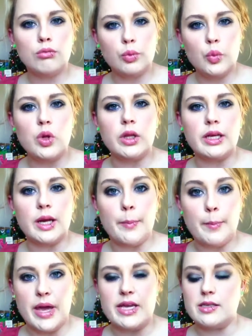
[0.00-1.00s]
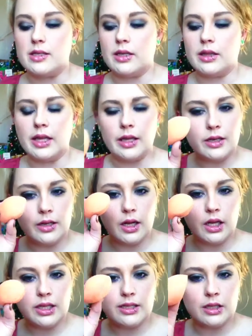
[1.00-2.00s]
really amazing that
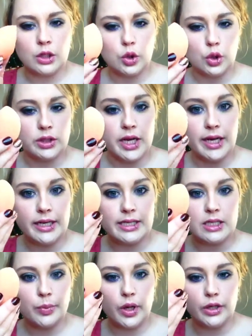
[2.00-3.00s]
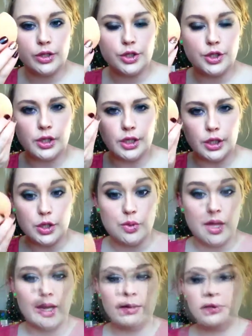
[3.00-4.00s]
this little tiny sponge can do that.